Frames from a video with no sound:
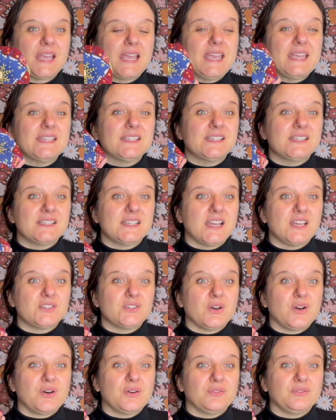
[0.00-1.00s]
instead
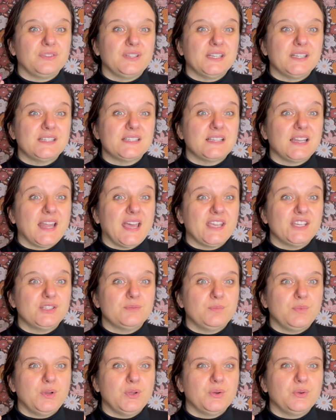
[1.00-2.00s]
of this
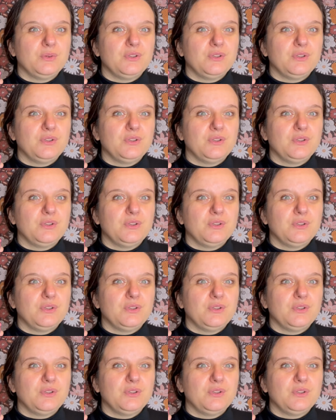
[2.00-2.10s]
light blue.